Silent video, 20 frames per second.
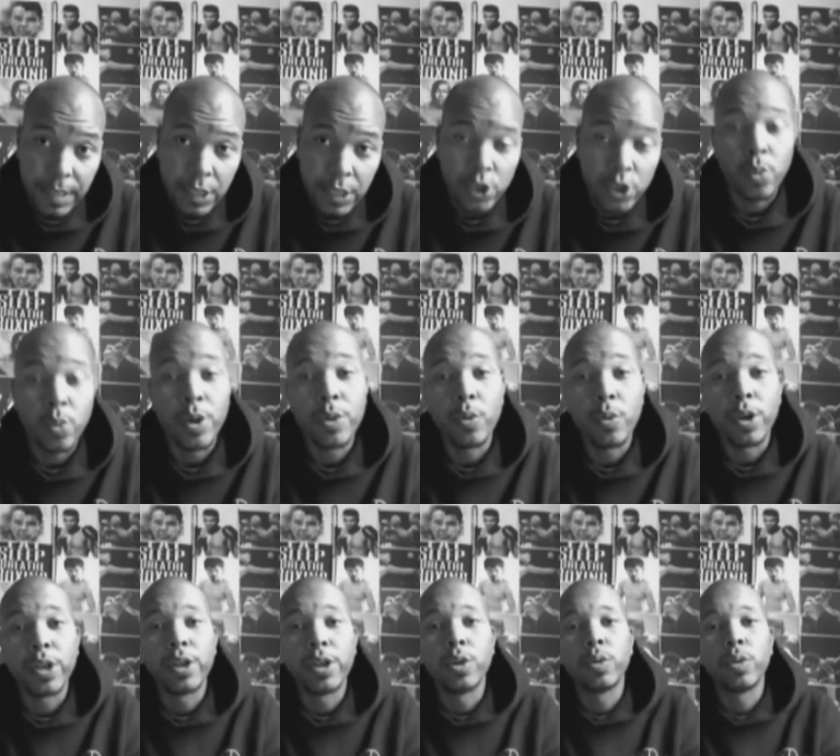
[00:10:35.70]
It's
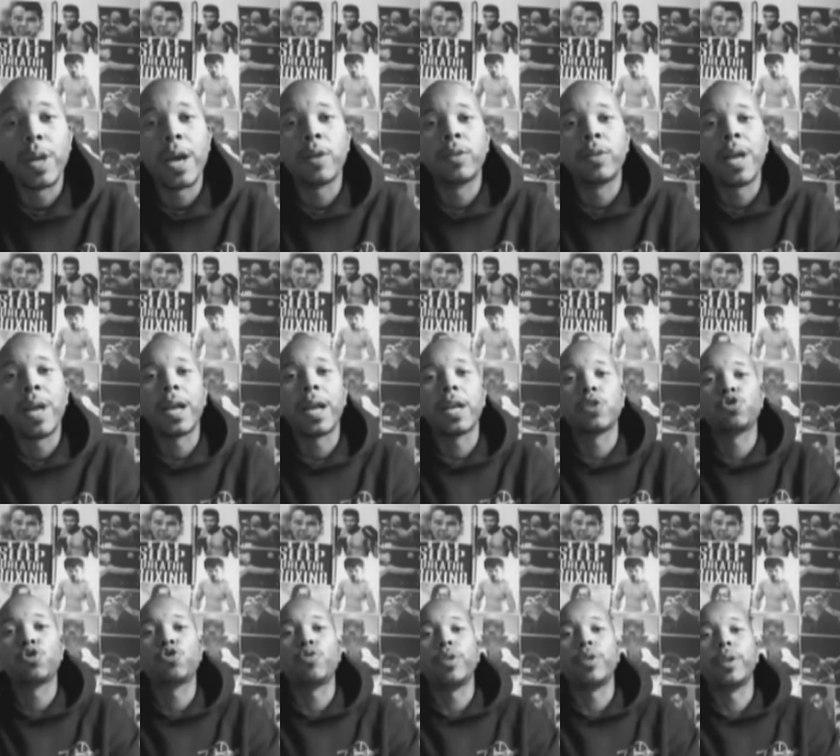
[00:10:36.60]
21 and 0 now, knockout
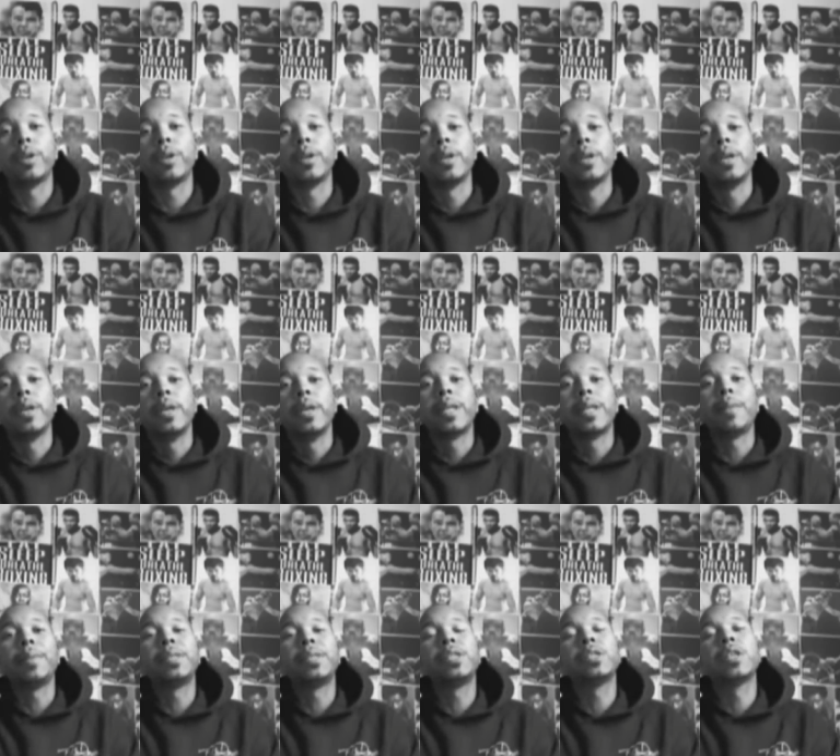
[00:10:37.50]
streak.
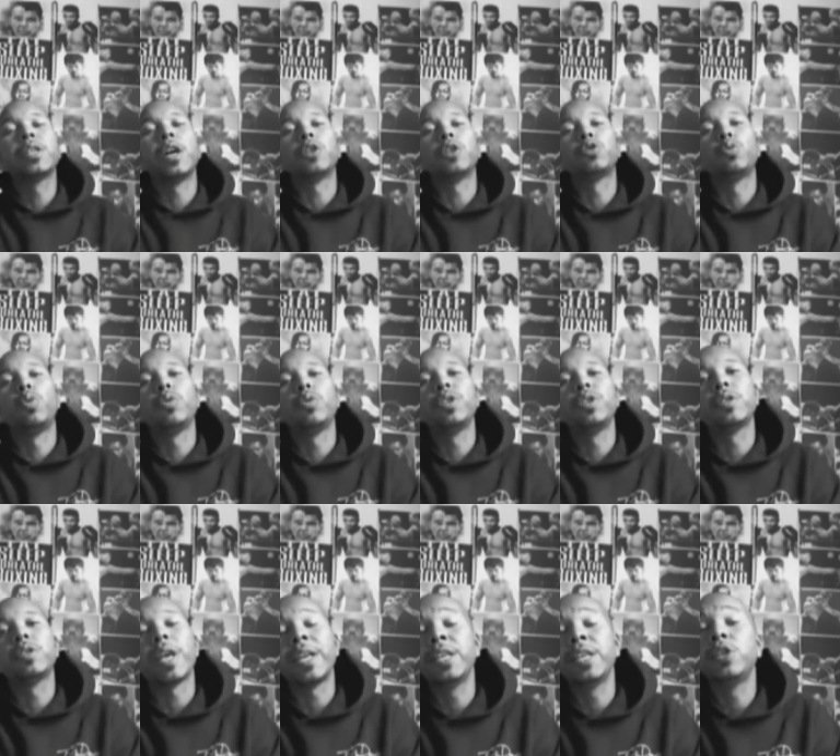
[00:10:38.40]
That means he's gone through all
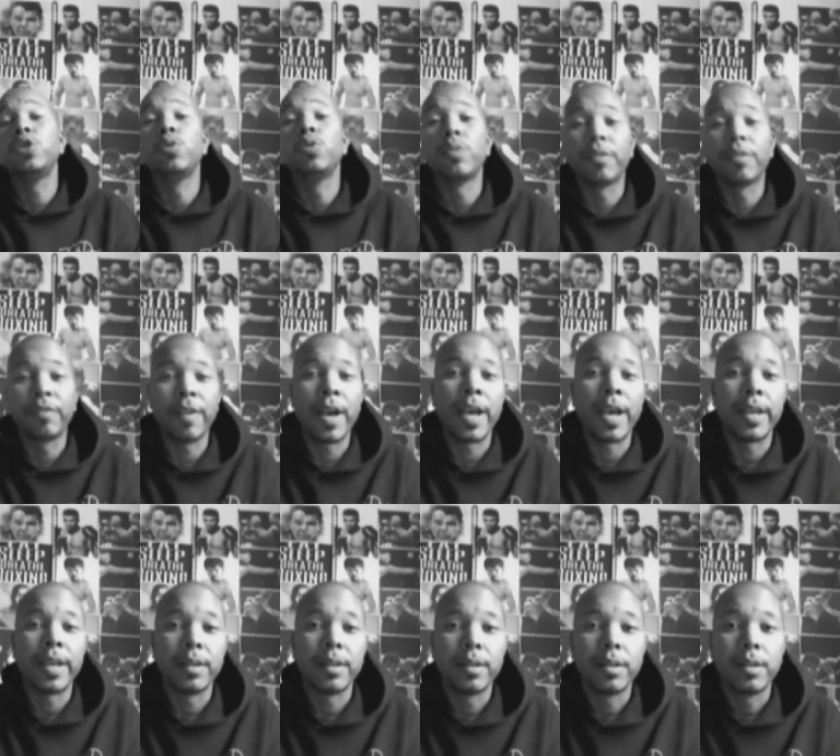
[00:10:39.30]
these, and he's
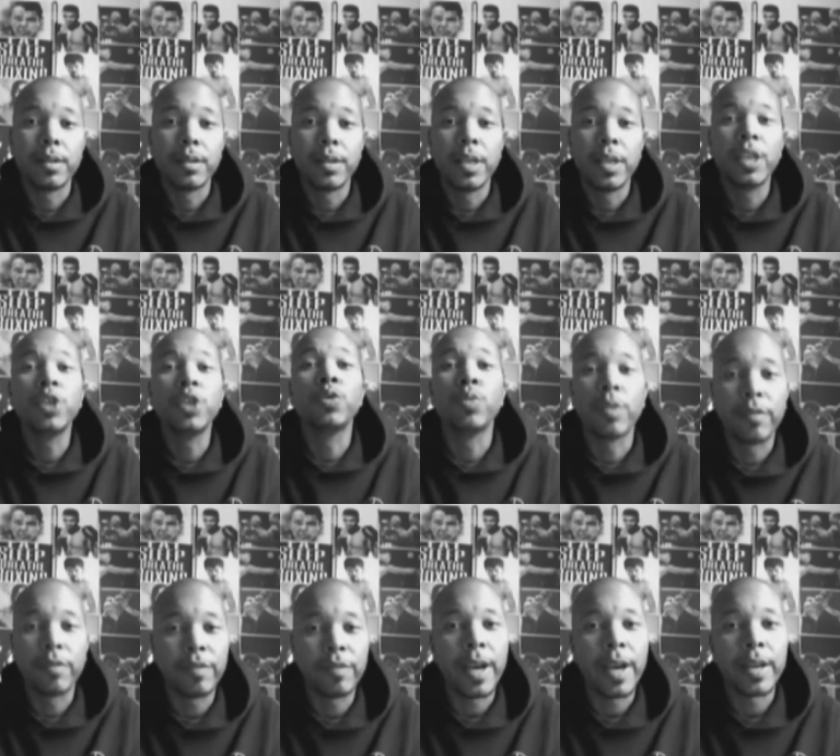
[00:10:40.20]
unified. He
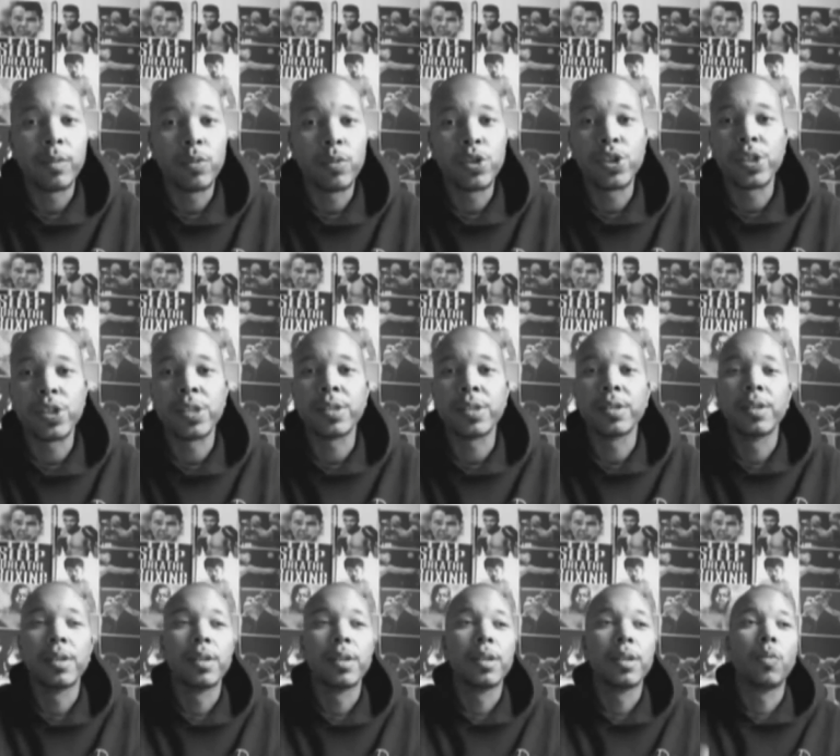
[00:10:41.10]
unified, which is
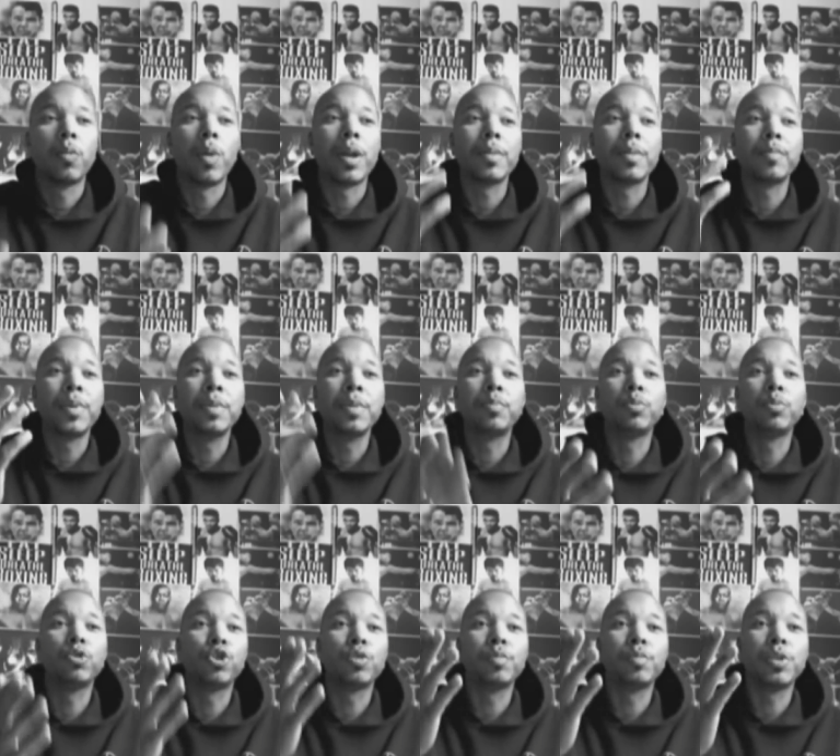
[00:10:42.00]
what
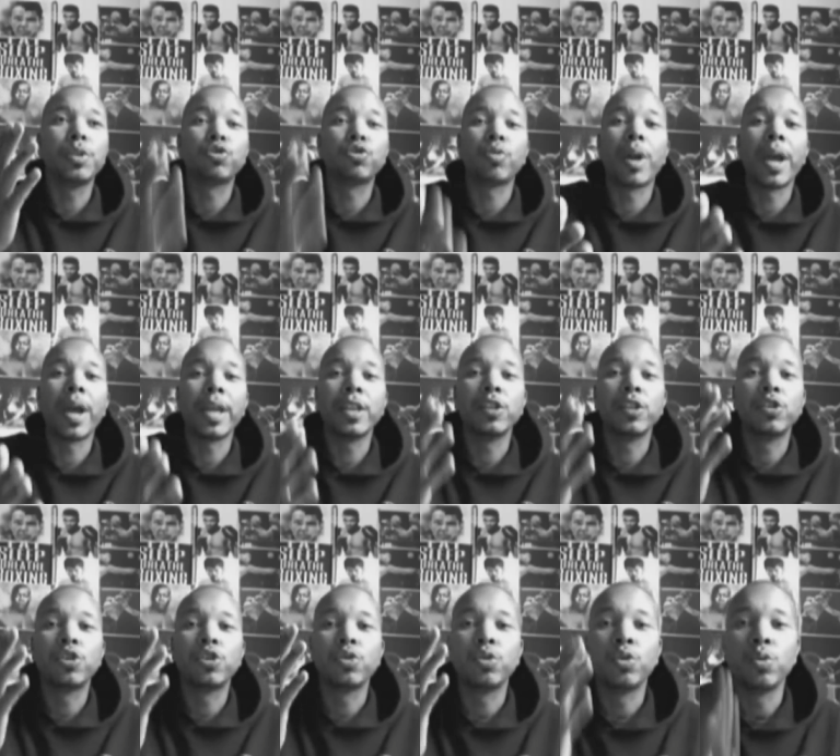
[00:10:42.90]
people should be trying
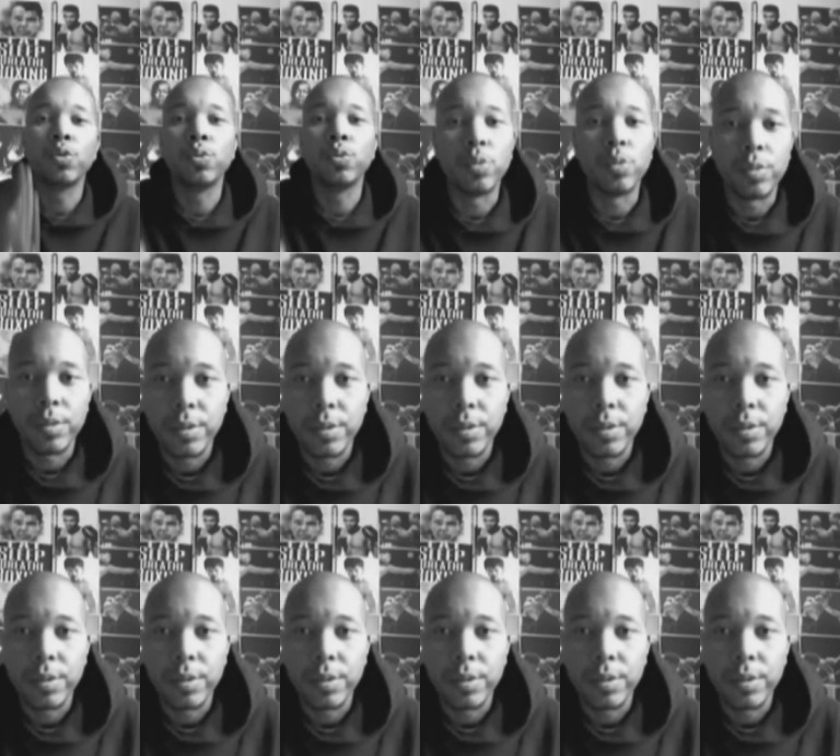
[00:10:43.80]
to do.